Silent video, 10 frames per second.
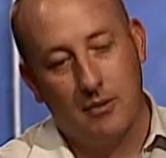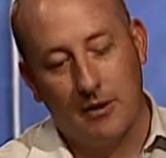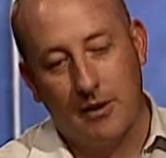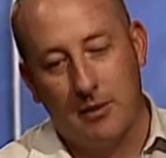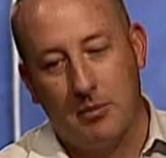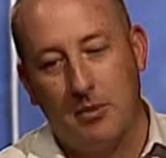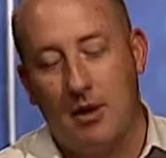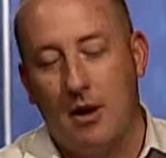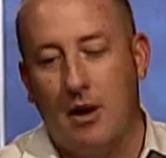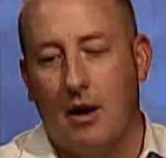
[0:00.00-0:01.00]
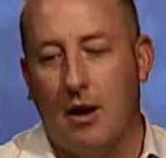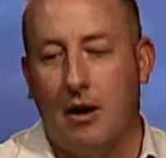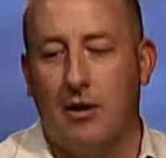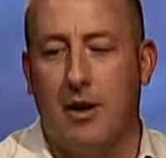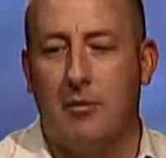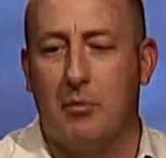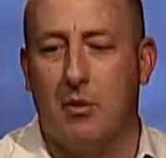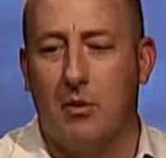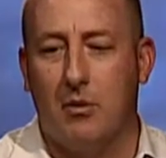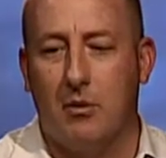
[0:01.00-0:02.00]
For example, craft
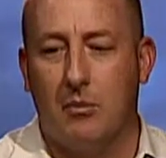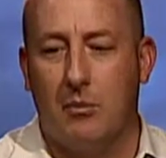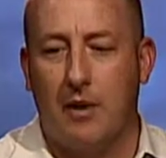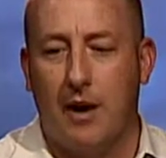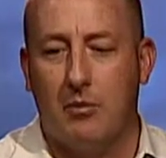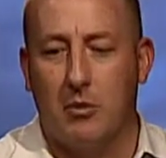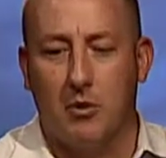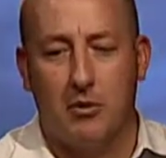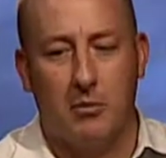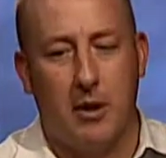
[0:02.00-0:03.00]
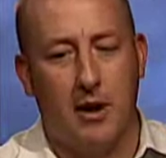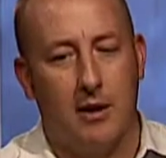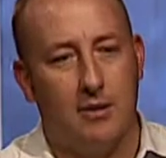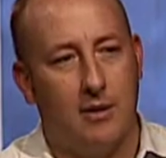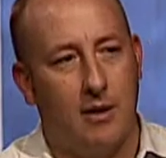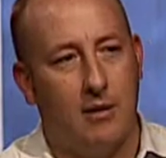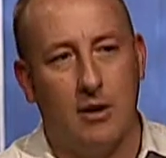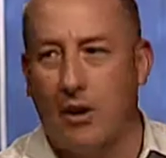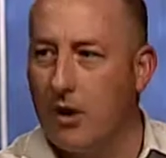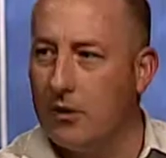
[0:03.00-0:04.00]
brewers pay
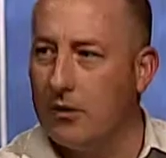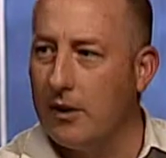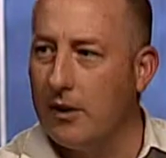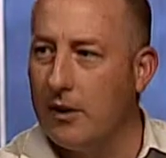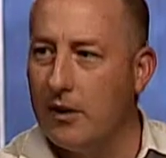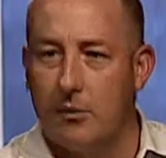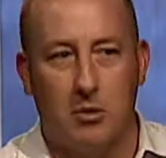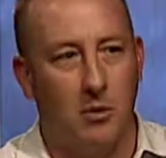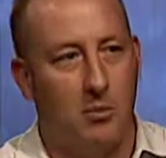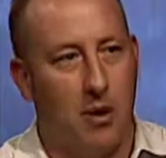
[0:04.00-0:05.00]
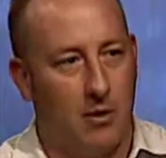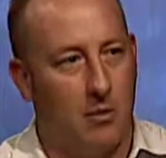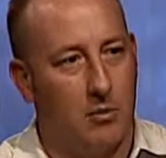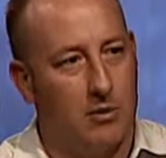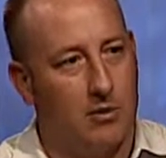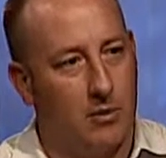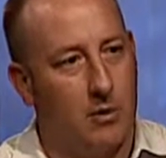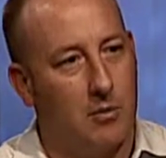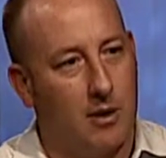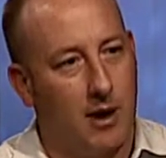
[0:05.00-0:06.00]
$7, I think it is, per barrel, which is
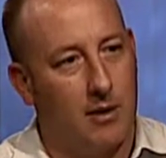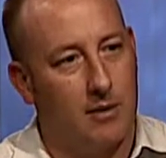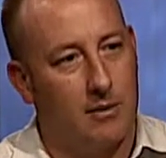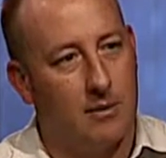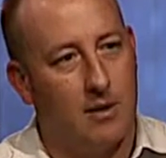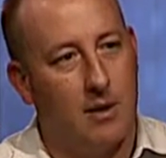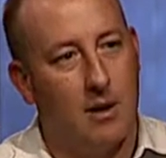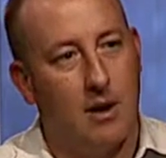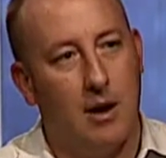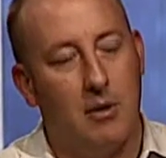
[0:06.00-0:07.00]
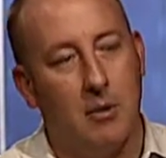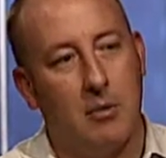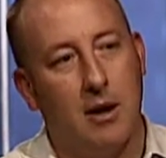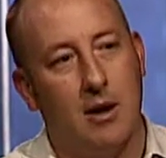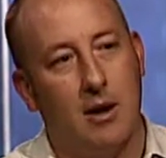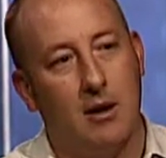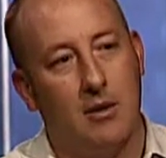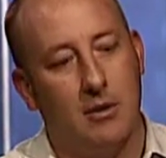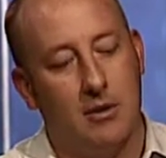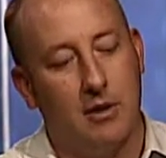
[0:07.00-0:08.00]
31 gallons, and we pay
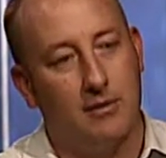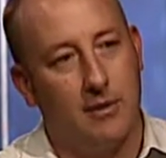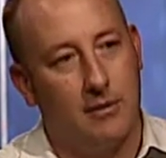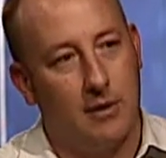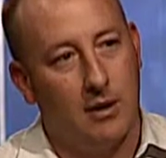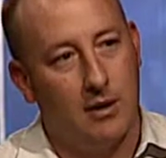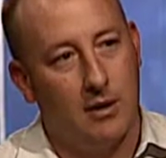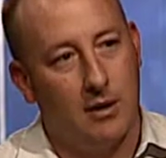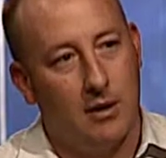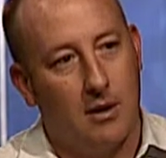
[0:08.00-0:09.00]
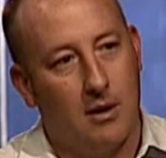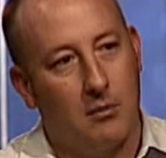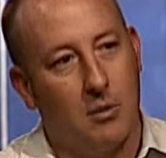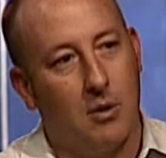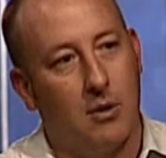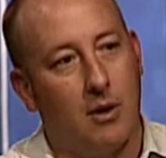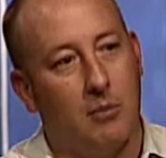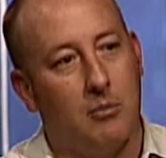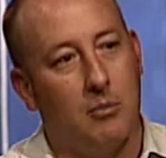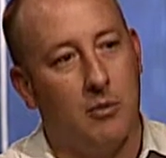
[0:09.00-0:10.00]
$13.50 per
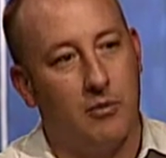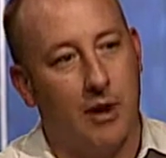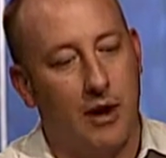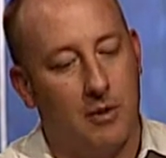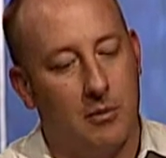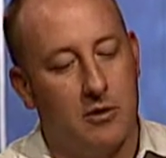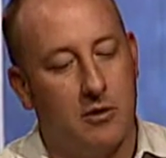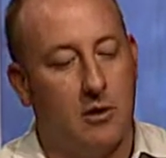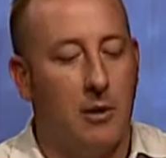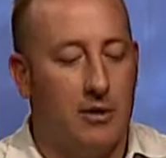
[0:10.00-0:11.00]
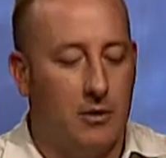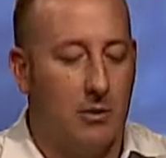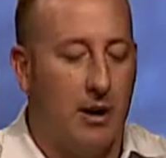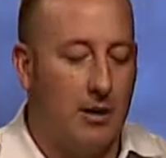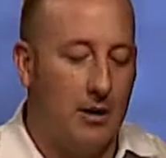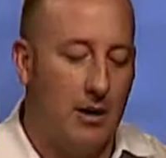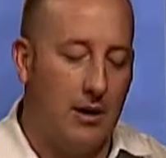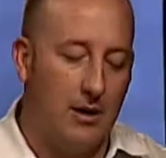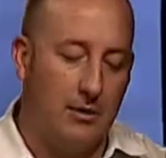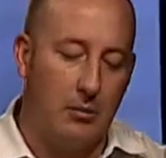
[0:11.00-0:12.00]
proof gallon, which equates to about
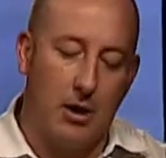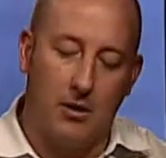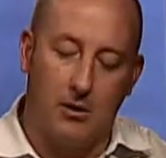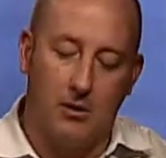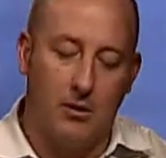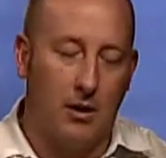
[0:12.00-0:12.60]
this bottle.